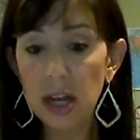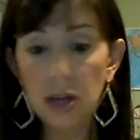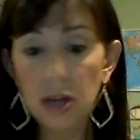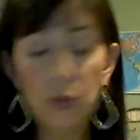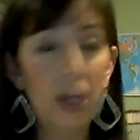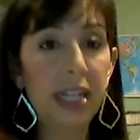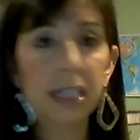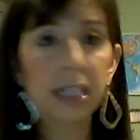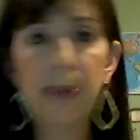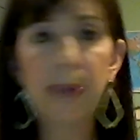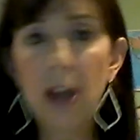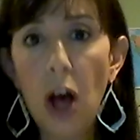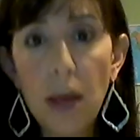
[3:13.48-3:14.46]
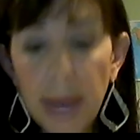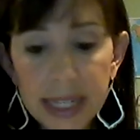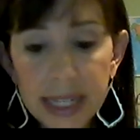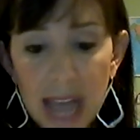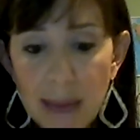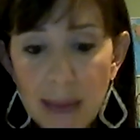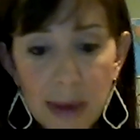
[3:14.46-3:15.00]
wanting to spend all my
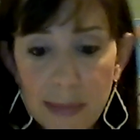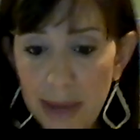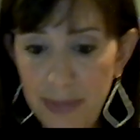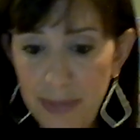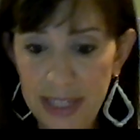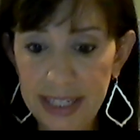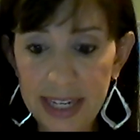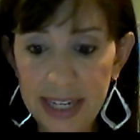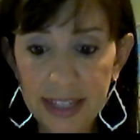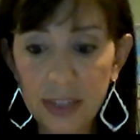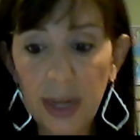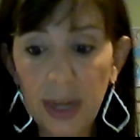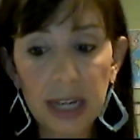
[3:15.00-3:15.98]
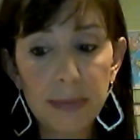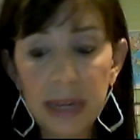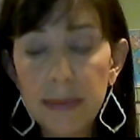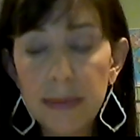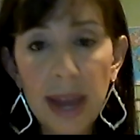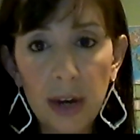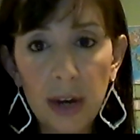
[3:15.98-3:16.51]
time on my business so I can meet
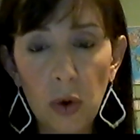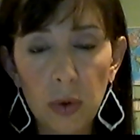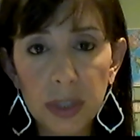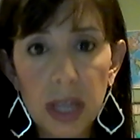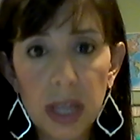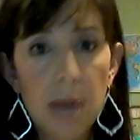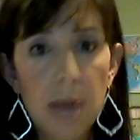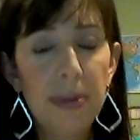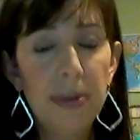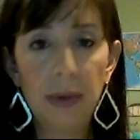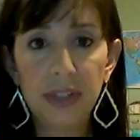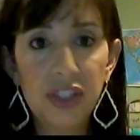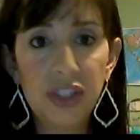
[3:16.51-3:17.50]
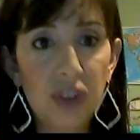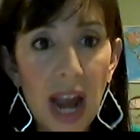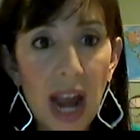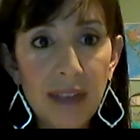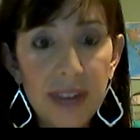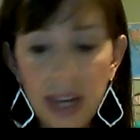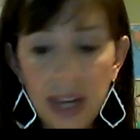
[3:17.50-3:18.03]
my goals. But I was
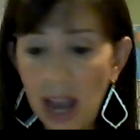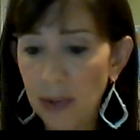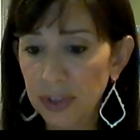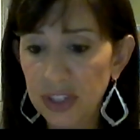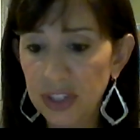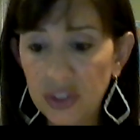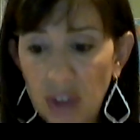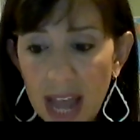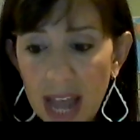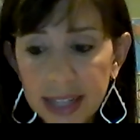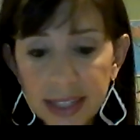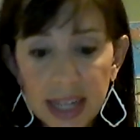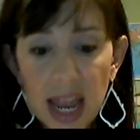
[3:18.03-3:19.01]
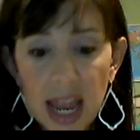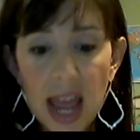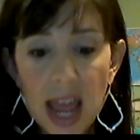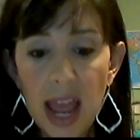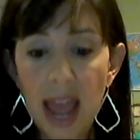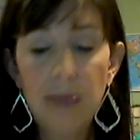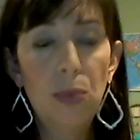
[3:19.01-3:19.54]
striving, I was stressed,
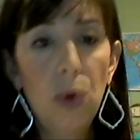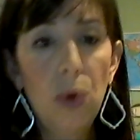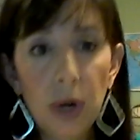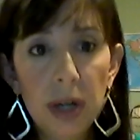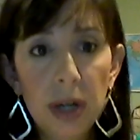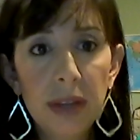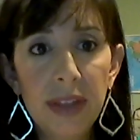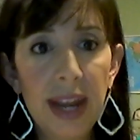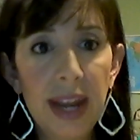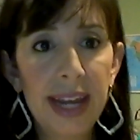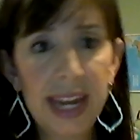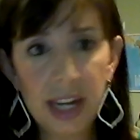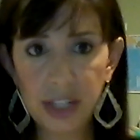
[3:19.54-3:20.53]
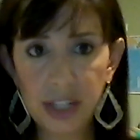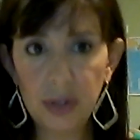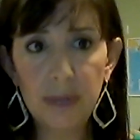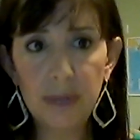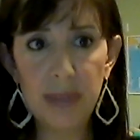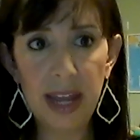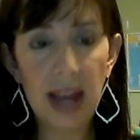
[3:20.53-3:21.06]
and more than I cared to
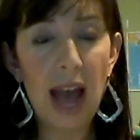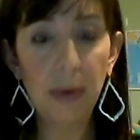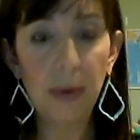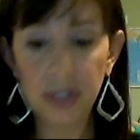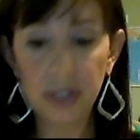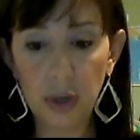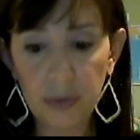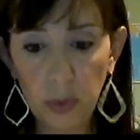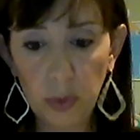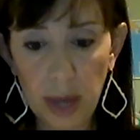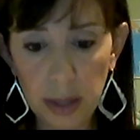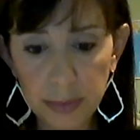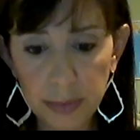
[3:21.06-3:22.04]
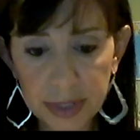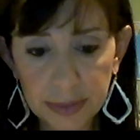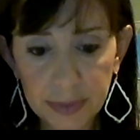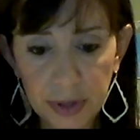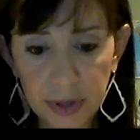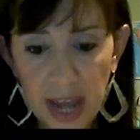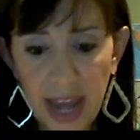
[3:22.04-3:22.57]
admit, I was overwhelmed,
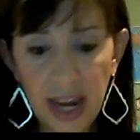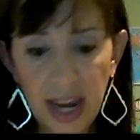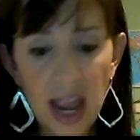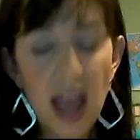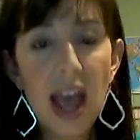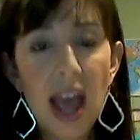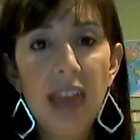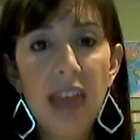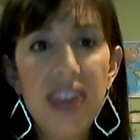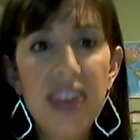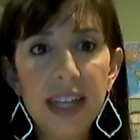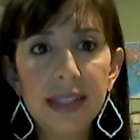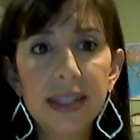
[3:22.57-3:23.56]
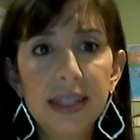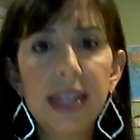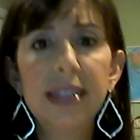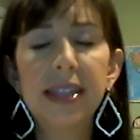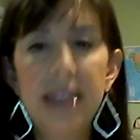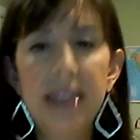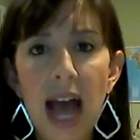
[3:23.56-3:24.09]
okay? This
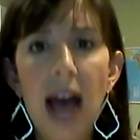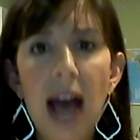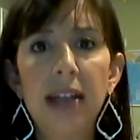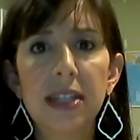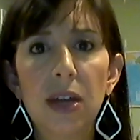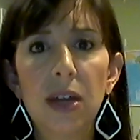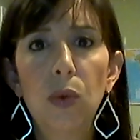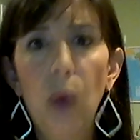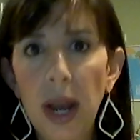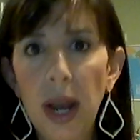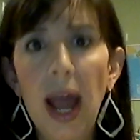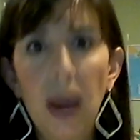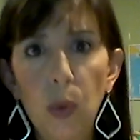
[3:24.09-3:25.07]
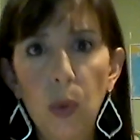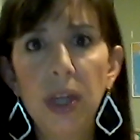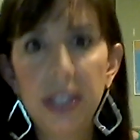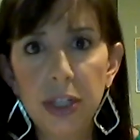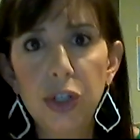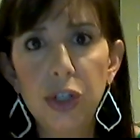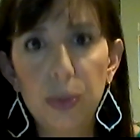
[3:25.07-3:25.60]
is not what I want
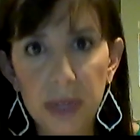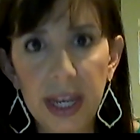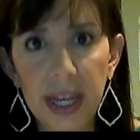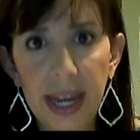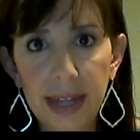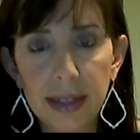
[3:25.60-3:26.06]
to duplicate.